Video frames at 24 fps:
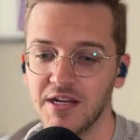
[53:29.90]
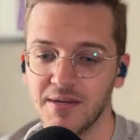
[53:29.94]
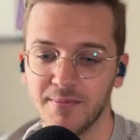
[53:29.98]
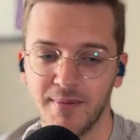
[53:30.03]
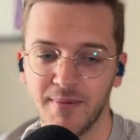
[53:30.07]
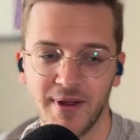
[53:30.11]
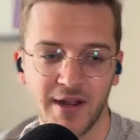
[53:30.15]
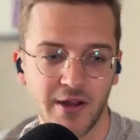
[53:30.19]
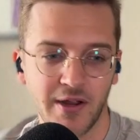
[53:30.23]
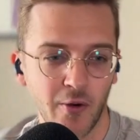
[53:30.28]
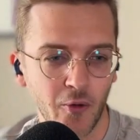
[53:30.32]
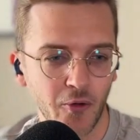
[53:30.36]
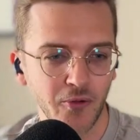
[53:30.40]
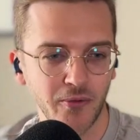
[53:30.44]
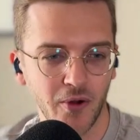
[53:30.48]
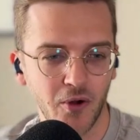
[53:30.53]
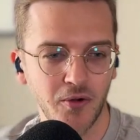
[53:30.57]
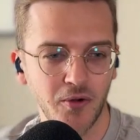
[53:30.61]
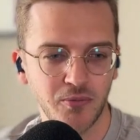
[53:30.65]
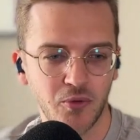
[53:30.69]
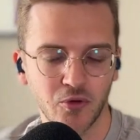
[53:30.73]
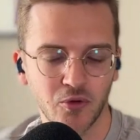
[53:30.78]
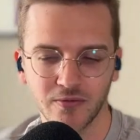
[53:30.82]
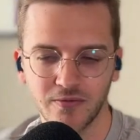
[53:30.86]
into my
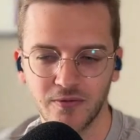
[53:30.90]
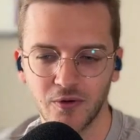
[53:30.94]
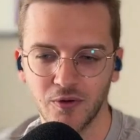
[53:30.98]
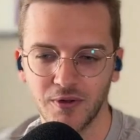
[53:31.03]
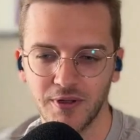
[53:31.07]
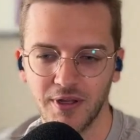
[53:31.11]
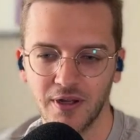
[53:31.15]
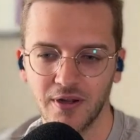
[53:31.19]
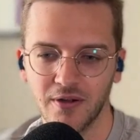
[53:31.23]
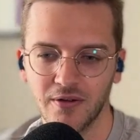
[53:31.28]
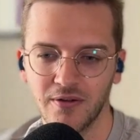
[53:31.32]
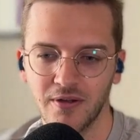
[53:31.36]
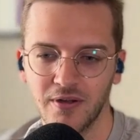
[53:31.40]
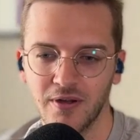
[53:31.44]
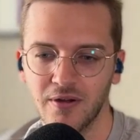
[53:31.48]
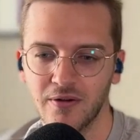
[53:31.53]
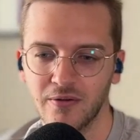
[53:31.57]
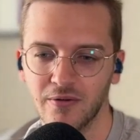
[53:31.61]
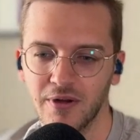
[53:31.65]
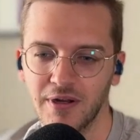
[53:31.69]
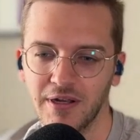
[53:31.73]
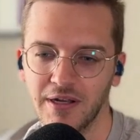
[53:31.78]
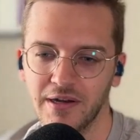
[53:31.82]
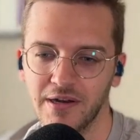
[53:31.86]
own portfolio,
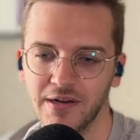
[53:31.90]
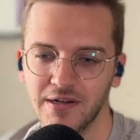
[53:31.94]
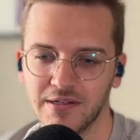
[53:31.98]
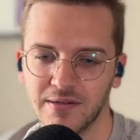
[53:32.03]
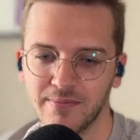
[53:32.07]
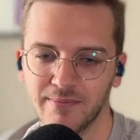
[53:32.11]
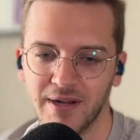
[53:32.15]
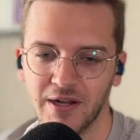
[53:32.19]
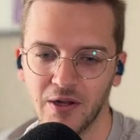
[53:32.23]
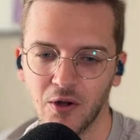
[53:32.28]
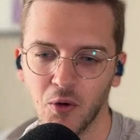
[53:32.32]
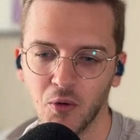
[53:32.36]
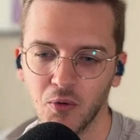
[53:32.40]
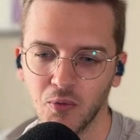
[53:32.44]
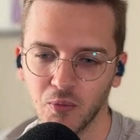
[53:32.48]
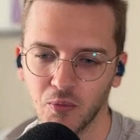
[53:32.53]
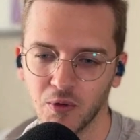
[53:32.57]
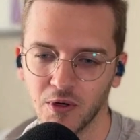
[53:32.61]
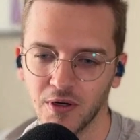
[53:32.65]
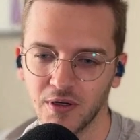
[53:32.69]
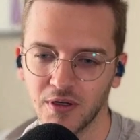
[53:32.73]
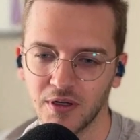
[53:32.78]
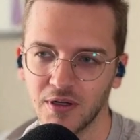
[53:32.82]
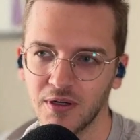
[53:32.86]
right, and into my
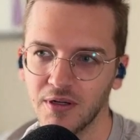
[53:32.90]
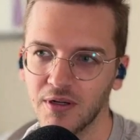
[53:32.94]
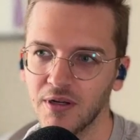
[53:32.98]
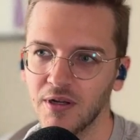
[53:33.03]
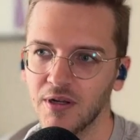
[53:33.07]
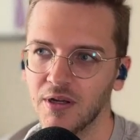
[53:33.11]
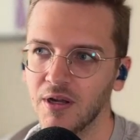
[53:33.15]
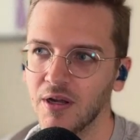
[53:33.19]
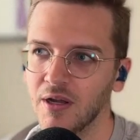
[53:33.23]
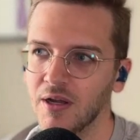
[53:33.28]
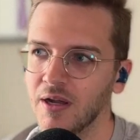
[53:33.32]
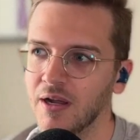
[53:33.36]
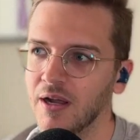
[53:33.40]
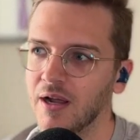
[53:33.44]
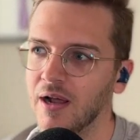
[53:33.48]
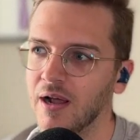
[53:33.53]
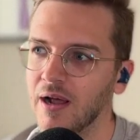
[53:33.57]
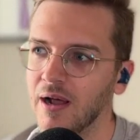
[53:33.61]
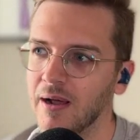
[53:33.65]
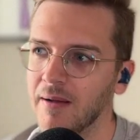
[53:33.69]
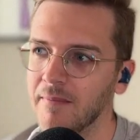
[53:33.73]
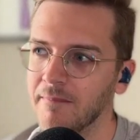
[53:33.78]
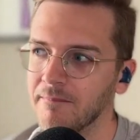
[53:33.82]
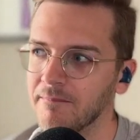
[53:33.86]
own work,
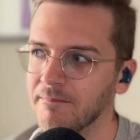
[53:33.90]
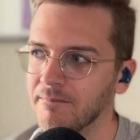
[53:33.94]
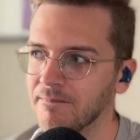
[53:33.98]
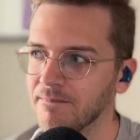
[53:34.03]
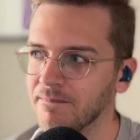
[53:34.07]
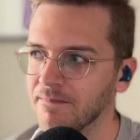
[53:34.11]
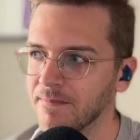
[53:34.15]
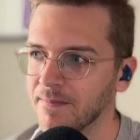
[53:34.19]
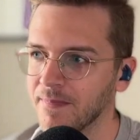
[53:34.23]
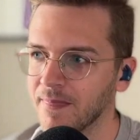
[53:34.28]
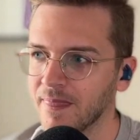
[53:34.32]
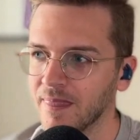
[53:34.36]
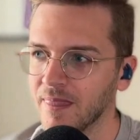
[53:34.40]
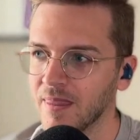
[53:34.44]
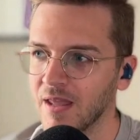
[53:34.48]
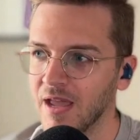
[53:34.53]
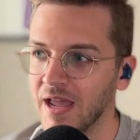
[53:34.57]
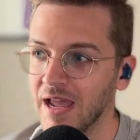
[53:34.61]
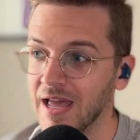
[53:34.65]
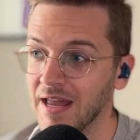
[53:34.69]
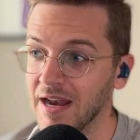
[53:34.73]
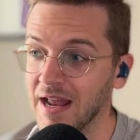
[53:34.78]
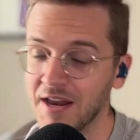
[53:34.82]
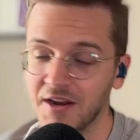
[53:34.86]
and
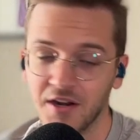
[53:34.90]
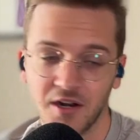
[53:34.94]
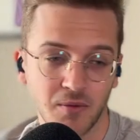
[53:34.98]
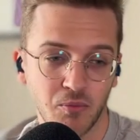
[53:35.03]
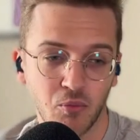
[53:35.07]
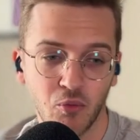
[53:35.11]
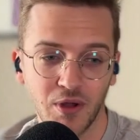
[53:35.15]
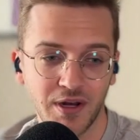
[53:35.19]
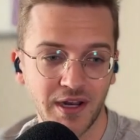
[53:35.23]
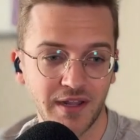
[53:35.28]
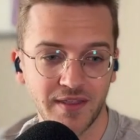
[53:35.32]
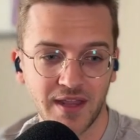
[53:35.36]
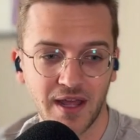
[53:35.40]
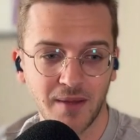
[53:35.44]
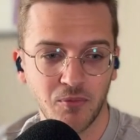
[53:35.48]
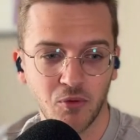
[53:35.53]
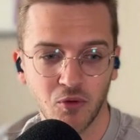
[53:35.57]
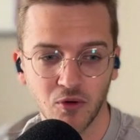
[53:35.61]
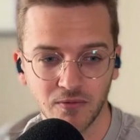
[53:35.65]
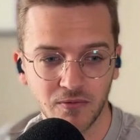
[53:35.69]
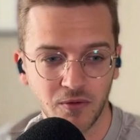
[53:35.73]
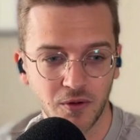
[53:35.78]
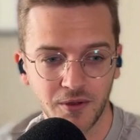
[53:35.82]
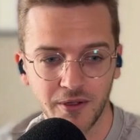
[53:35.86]
ended up winning
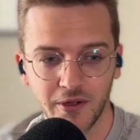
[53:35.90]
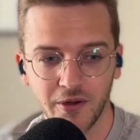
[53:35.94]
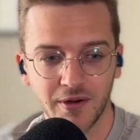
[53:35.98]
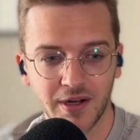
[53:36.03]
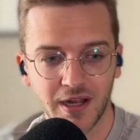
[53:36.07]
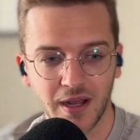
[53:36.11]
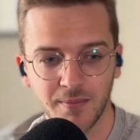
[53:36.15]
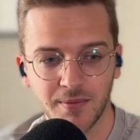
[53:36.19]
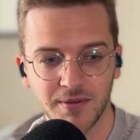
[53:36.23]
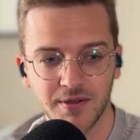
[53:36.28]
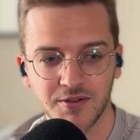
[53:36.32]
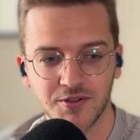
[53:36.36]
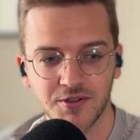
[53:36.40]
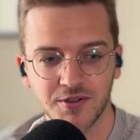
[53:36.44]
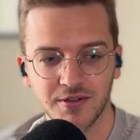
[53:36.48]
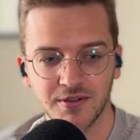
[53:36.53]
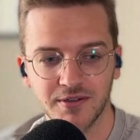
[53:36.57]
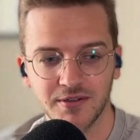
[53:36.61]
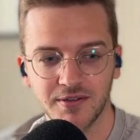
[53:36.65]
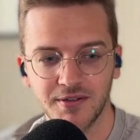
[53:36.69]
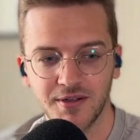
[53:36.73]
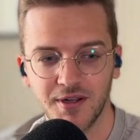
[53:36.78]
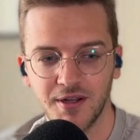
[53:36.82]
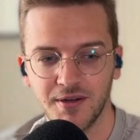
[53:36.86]
that portfolio
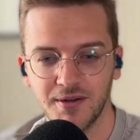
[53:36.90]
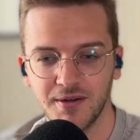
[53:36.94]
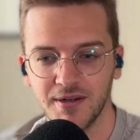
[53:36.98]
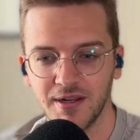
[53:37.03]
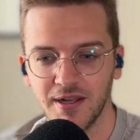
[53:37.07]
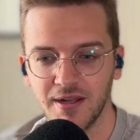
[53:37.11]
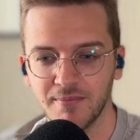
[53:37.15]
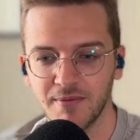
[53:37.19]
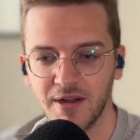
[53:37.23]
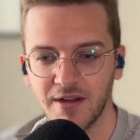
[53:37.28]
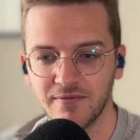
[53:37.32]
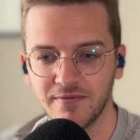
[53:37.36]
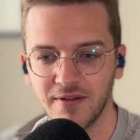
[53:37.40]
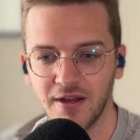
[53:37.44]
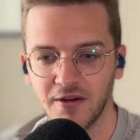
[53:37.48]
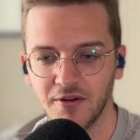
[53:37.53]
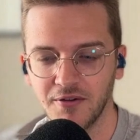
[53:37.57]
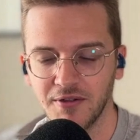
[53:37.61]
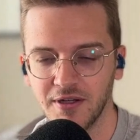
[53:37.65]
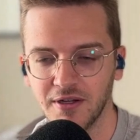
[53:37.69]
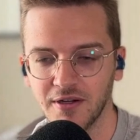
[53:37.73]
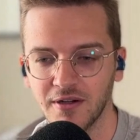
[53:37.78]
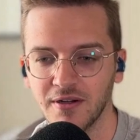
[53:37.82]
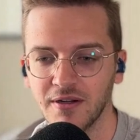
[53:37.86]
competition in my
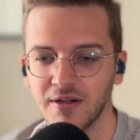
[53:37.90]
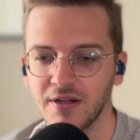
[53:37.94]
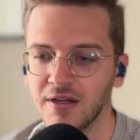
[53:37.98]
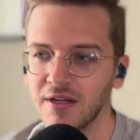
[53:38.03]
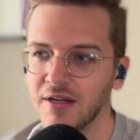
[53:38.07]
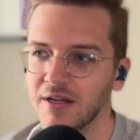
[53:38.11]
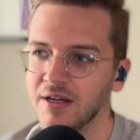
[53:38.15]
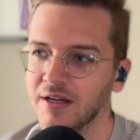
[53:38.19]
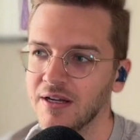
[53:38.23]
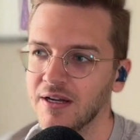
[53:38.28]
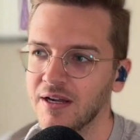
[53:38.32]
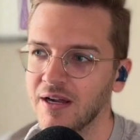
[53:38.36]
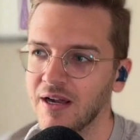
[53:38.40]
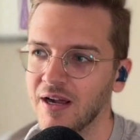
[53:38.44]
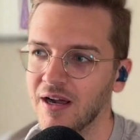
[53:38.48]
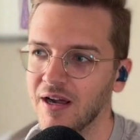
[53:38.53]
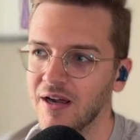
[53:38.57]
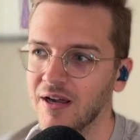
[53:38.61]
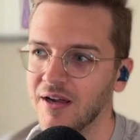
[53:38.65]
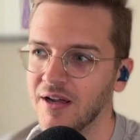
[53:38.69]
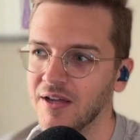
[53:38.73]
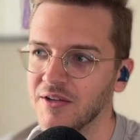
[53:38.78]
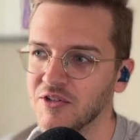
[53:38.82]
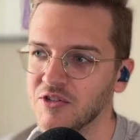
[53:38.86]
final year.
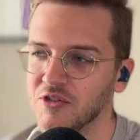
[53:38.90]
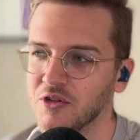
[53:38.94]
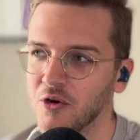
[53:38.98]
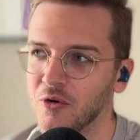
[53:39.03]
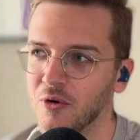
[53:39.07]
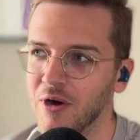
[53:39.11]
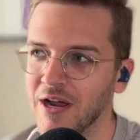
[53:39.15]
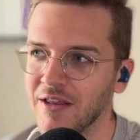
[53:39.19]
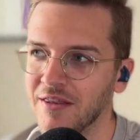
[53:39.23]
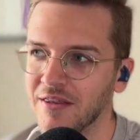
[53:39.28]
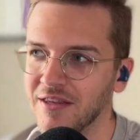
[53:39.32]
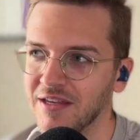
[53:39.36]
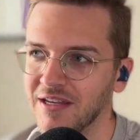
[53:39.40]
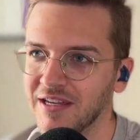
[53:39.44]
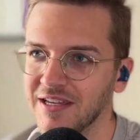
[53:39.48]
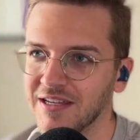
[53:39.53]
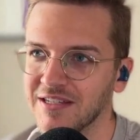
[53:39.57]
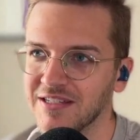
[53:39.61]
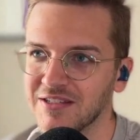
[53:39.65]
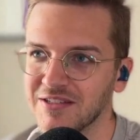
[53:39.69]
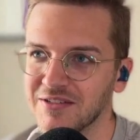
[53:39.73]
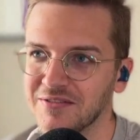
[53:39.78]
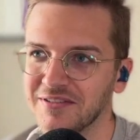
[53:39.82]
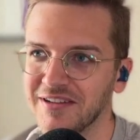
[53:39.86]
And so I
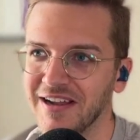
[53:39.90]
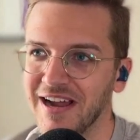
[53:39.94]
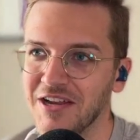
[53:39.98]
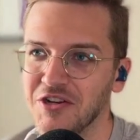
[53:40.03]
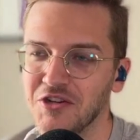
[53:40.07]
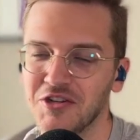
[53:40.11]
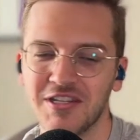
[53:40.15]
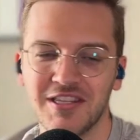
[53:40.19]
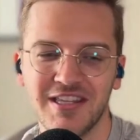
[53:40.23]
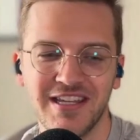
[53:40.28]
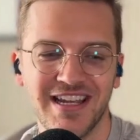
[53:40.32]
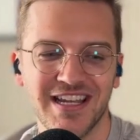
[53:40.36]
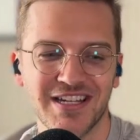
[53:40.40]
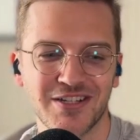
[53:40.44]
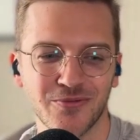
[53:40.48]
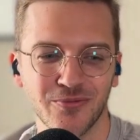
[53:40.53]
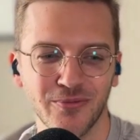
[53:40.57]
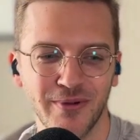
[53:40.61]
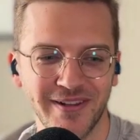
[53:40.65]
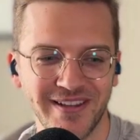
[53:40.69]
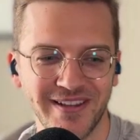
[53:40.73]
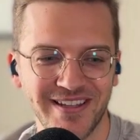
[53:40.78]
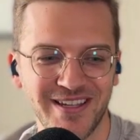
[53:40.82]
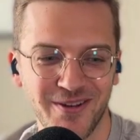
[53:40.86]
just think
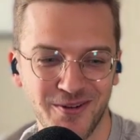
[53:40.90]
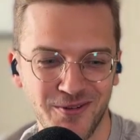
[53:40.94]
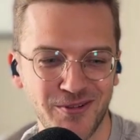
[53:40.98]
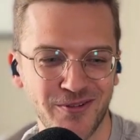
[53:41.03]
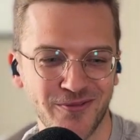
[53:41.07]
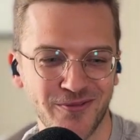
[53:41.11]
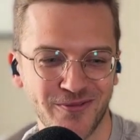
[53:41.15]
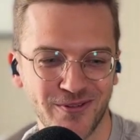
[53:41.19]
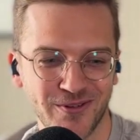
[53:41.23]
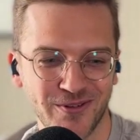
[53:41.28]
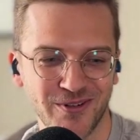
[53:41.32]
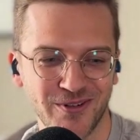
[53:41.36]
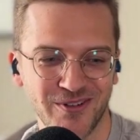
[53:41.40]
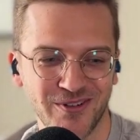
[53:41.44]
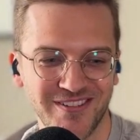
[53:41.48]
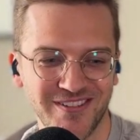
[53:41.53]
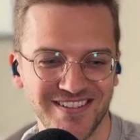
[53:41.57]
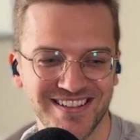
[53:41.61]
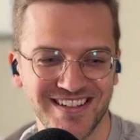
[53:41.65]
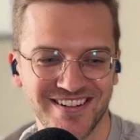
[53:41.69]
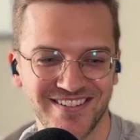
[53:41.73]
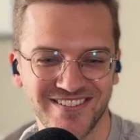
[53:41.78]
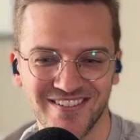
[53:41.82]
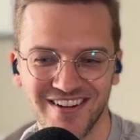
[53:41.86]
it's really
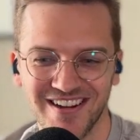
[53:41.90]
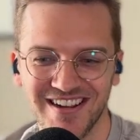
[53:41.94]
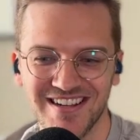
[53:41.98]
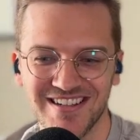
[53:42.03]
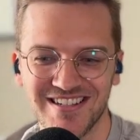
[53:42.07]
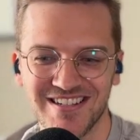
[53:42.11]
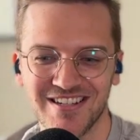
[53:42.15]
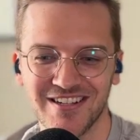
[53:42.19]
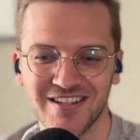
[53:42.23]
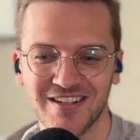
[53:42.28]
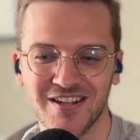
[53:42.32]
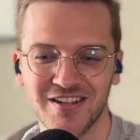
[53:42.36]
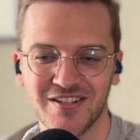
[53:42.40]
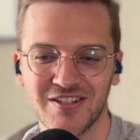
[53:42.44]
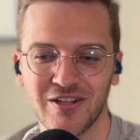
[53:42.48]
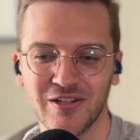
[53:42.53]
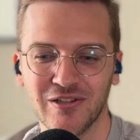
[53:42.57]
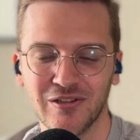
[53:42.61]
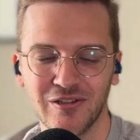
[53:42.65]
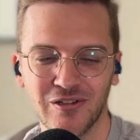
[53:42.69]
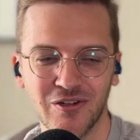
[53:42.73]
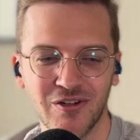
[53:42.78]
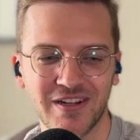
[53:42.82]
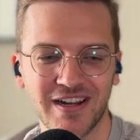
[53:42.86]
useful, right,
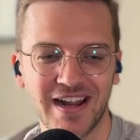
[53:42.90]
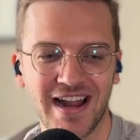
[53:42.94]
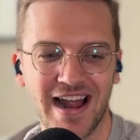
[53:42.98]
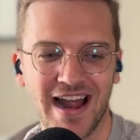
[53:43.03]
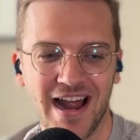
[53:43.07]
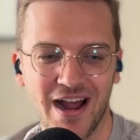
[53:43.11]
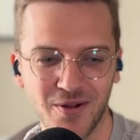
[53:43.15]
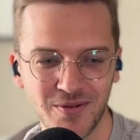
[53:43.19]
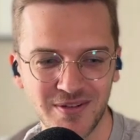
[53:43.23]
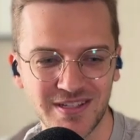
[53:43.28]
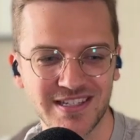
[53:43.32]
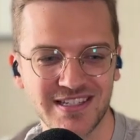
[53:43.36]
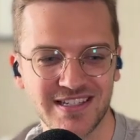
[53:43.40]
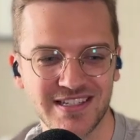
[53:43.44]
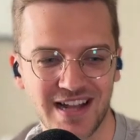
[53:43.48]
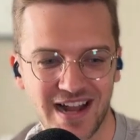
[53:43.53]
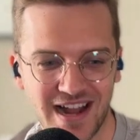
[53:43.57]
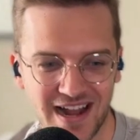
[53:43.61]
to look for